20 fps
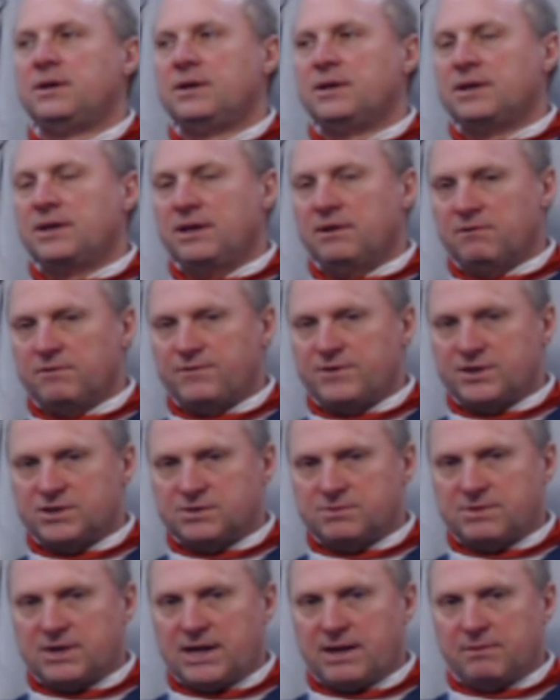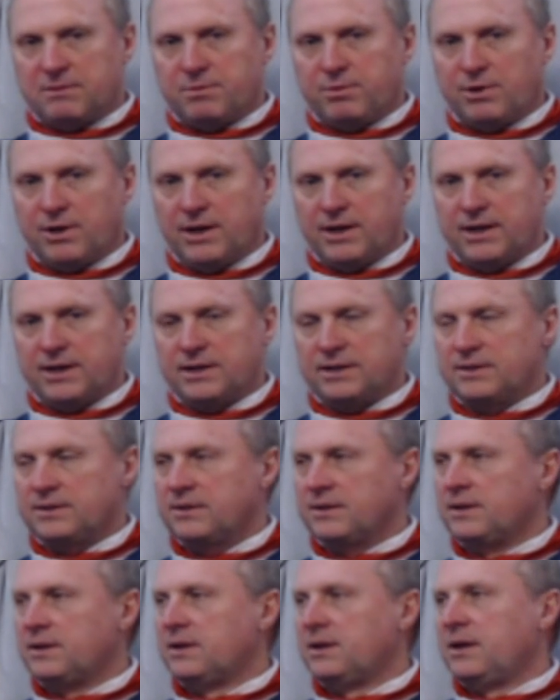give the fish some time to play it,
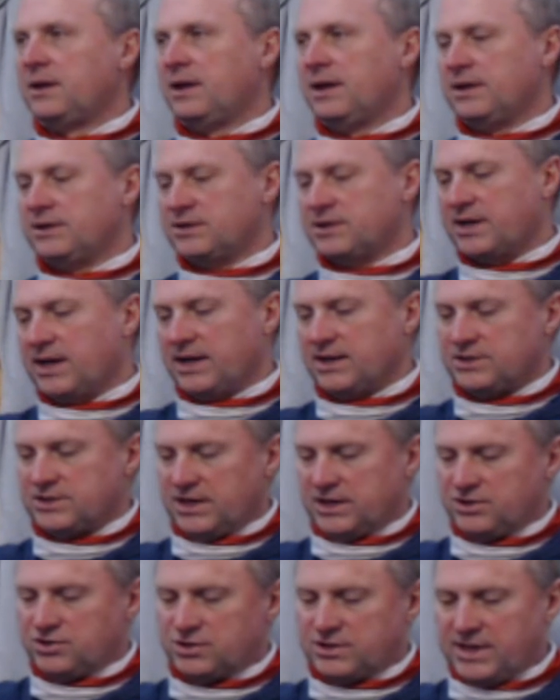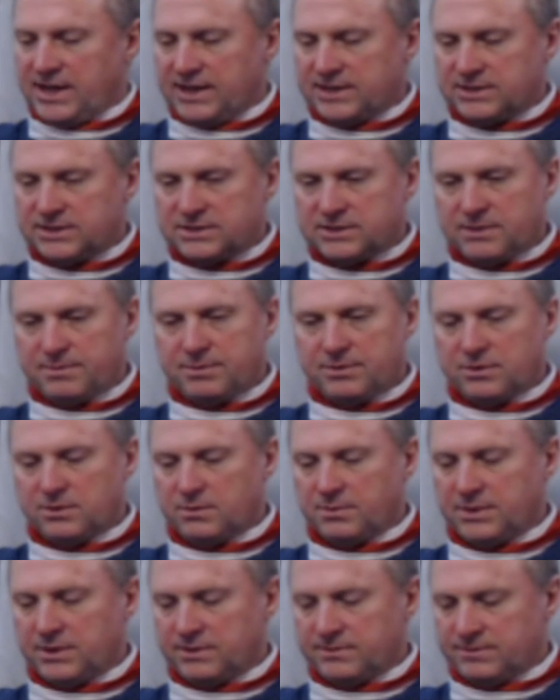and just kind of change your tactics up a little
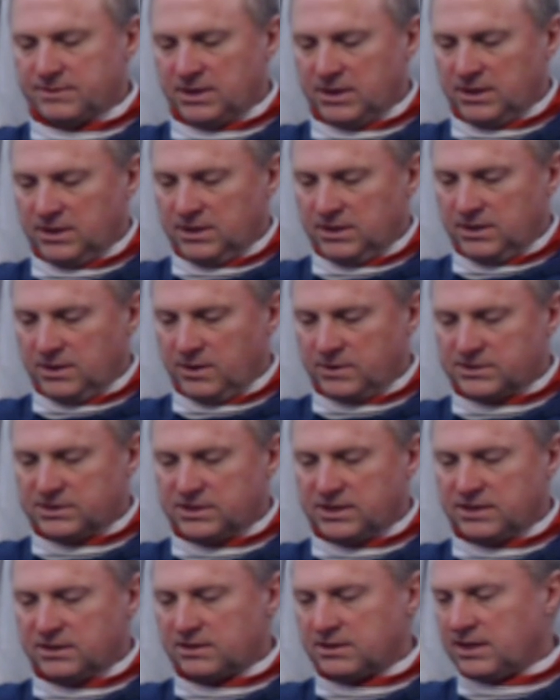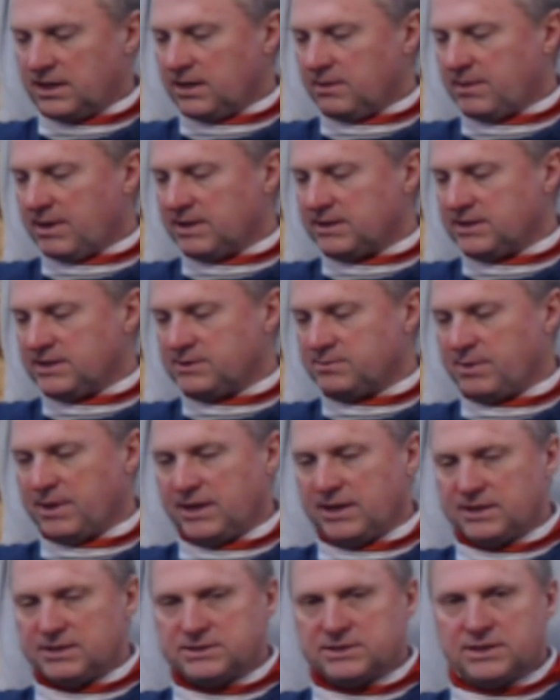bit. Now, it's another thing about these
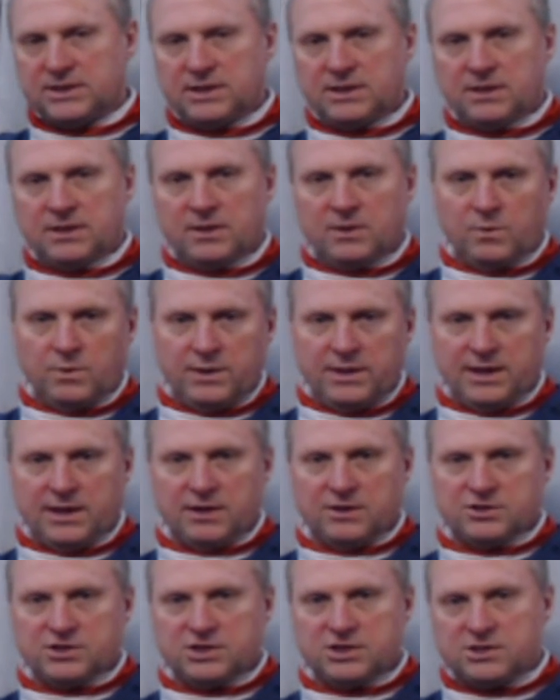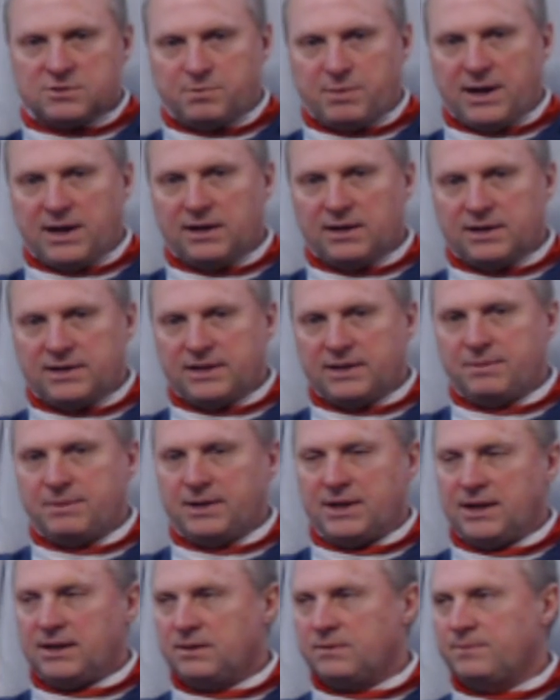baits, when they're just barely
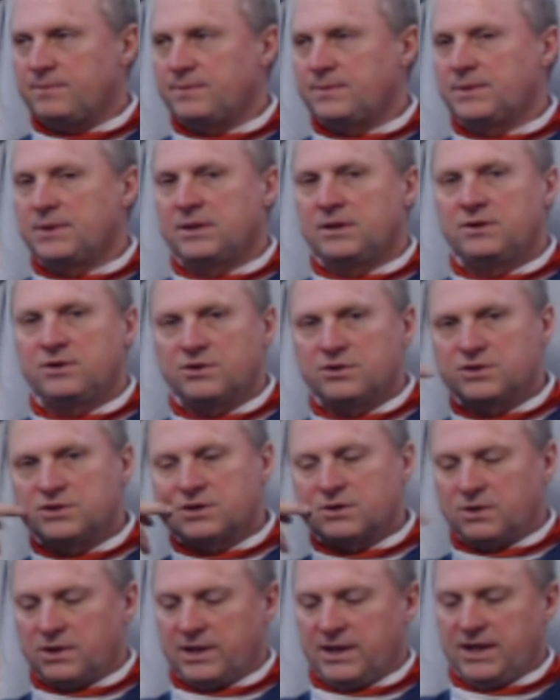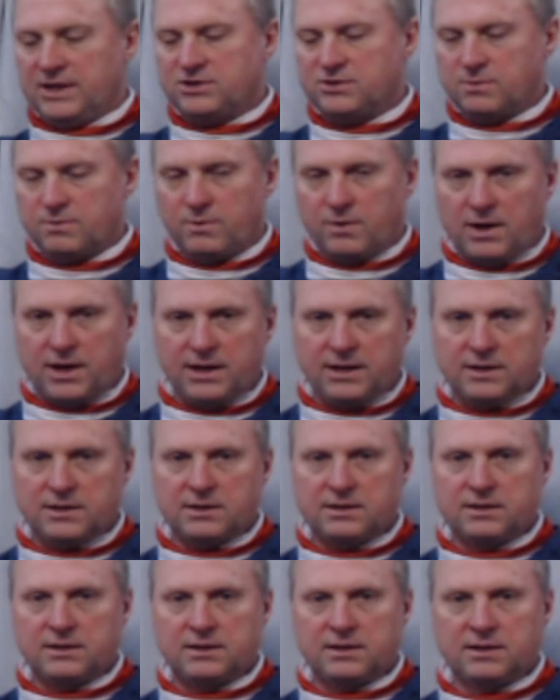nipping at them, you're just going to catch them right
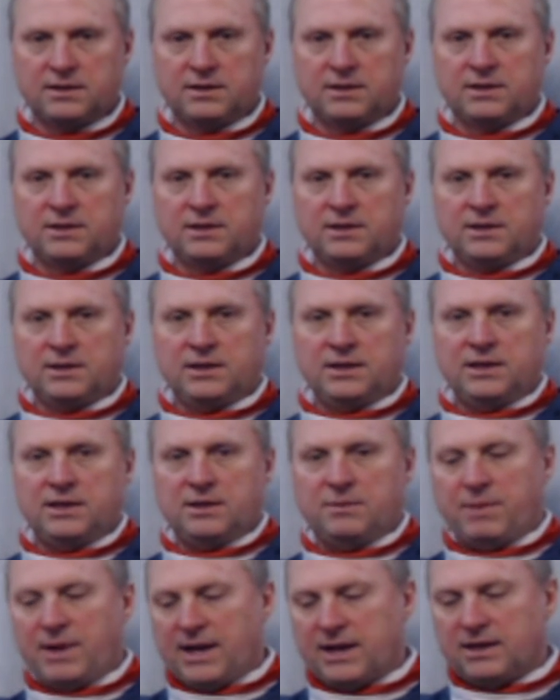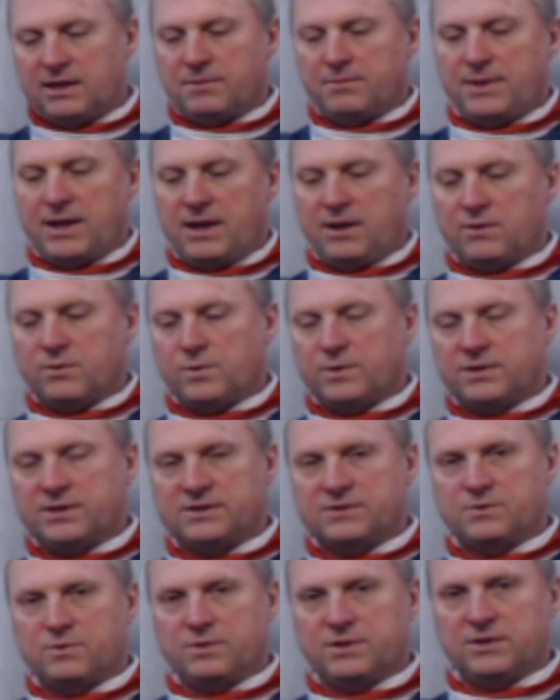in the back of the mouth with
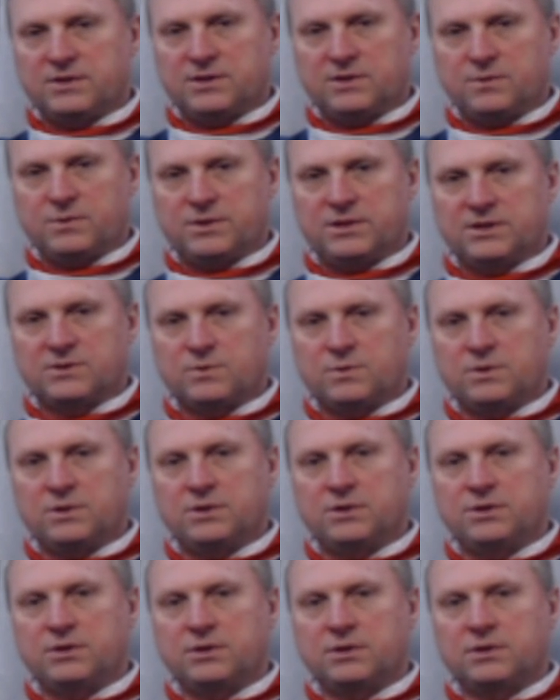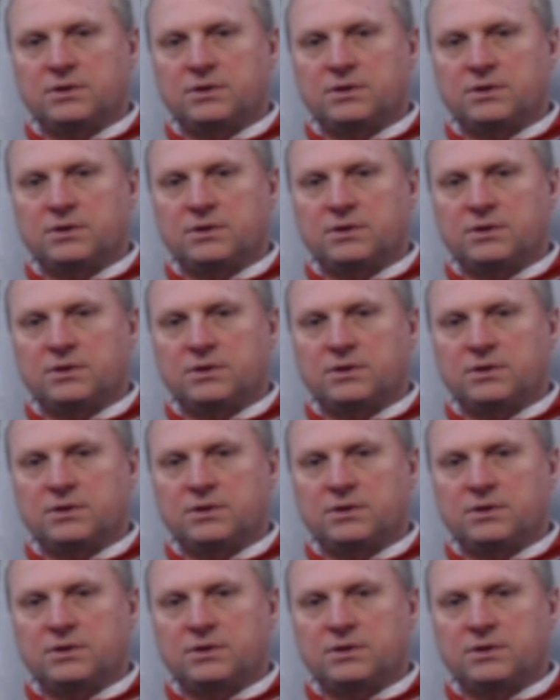this one hook,